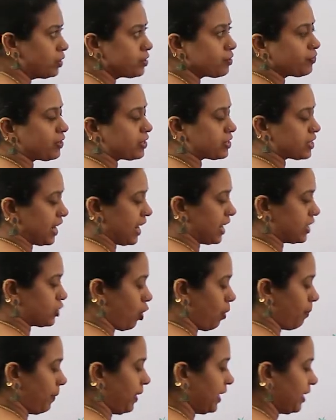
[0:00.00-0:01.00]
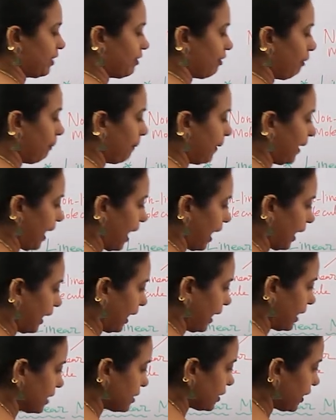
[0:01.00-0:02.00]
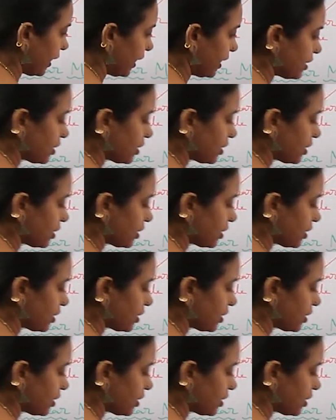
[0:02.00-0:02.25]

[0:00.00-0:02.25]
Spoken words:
of the triatomic. It will be arranged in